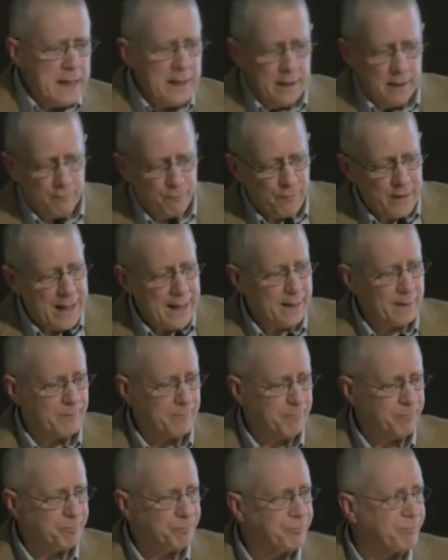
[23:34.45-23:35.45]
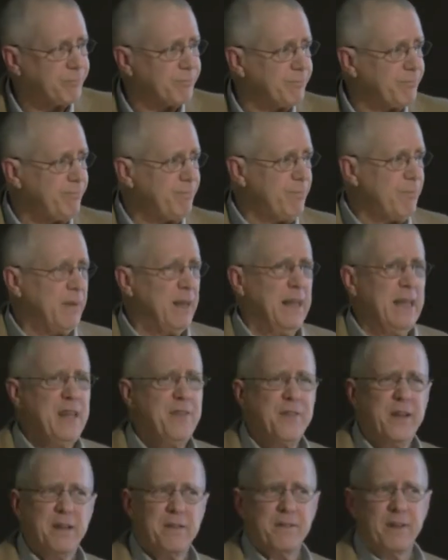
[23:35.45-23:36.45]
In fact, he
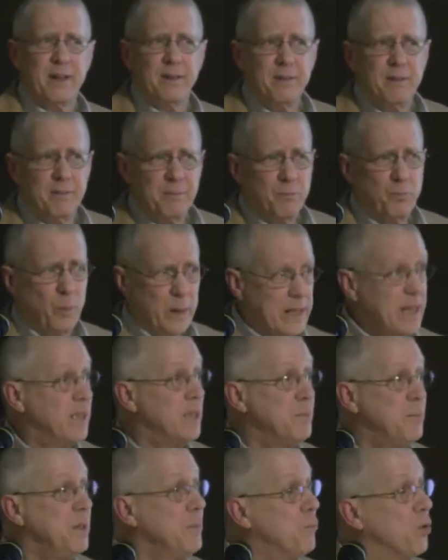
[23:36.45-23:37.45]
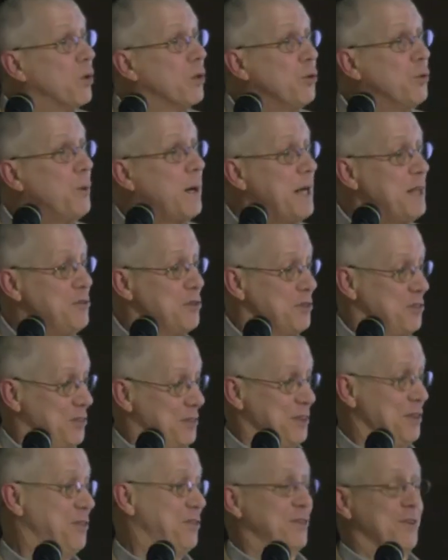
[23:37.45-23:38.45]
thinks that we need to be more courageous,
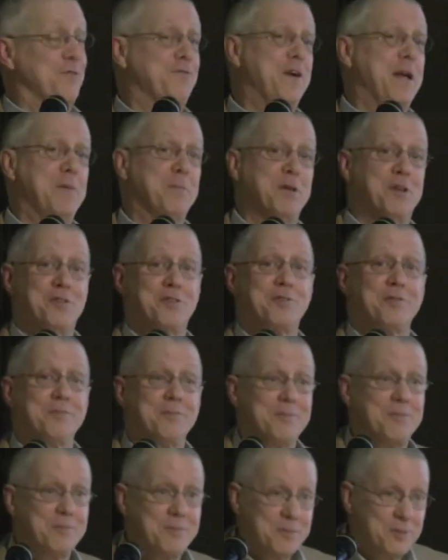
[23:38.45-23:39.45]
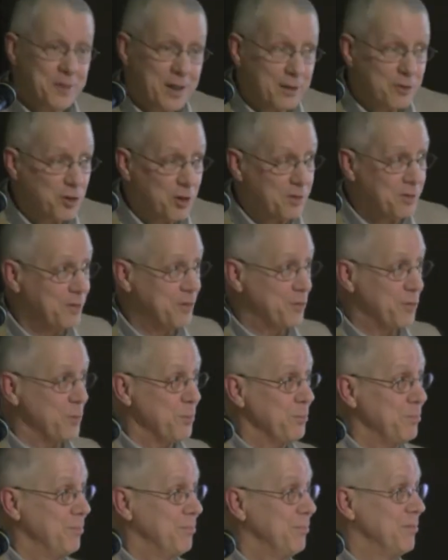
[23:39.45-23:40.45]
and this is a famous sentence
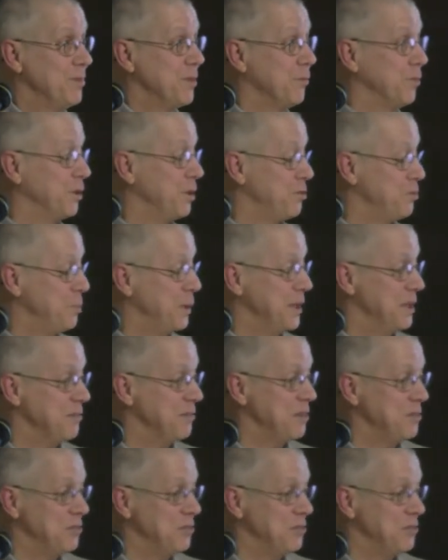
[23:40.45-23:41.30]
from civil disobedience.